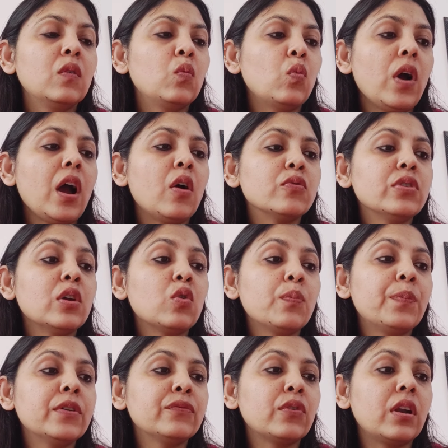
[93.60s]
Wow, you're
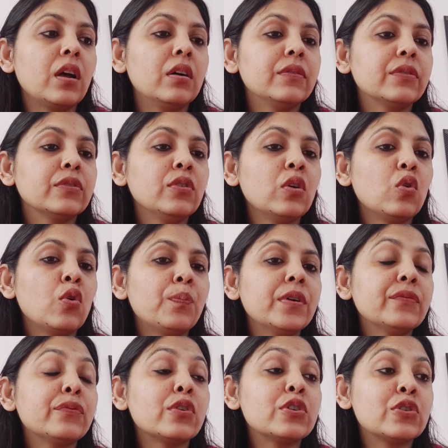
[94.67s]
open for love, you're
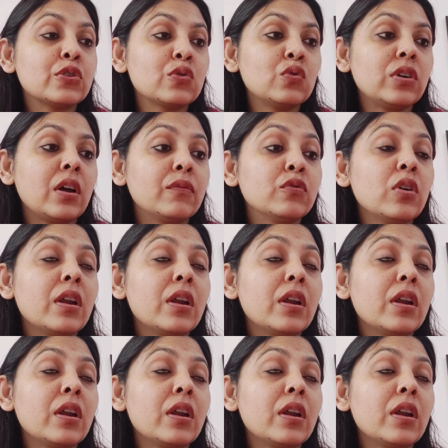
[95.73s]
open for true love,